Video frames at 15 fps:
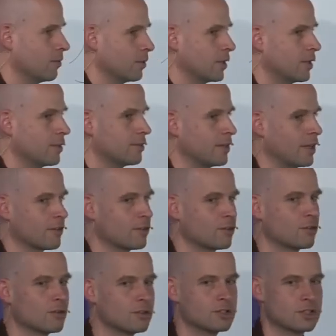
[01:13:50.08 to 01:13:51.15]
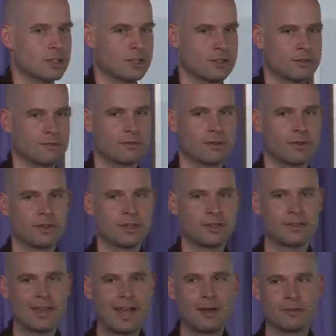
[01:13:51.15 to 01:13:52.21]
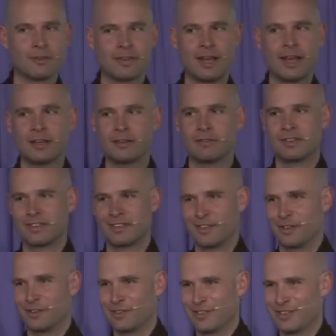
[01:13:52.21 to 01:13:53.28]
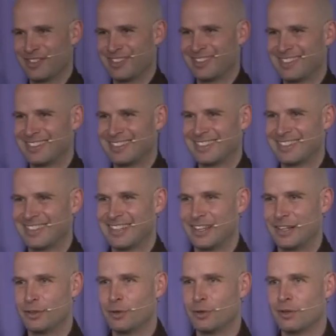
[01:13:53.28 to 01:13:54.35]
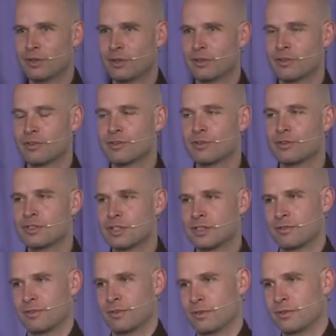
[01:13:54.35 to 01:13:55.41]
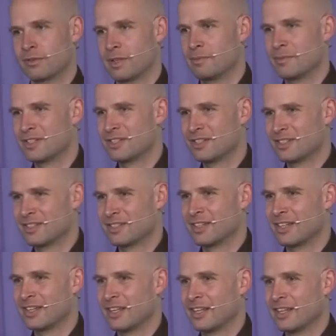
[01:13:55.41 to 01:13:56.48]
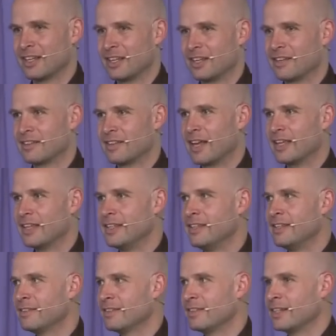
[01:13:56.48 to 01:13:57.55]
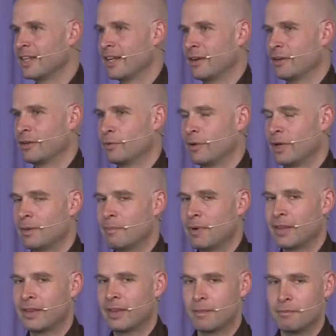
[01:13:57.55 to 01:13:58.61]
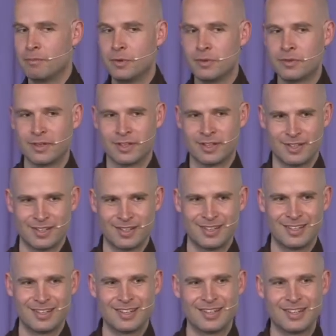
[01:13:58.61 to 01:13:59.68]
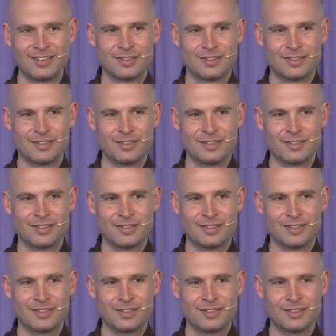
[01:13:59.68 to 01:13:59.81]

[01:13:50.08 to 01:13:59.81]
It is not searching for things outside of itself. It no longer is searching for those images. It is not easily carried away by that music in the